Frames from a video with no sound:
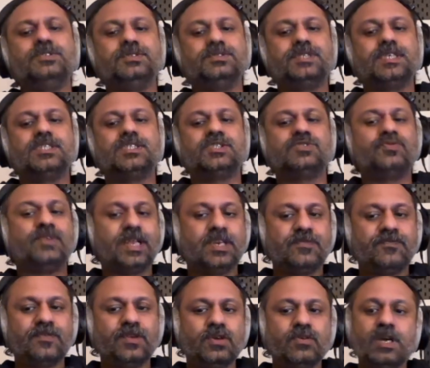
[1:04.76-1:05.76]
uses
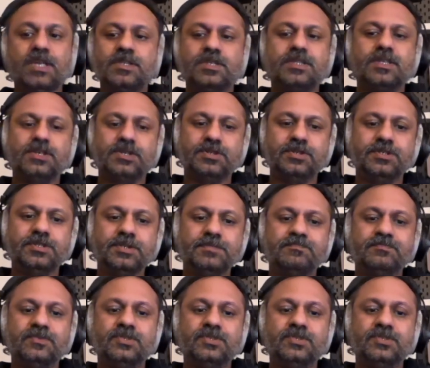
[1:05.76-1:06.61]
SvelteFlow under the hood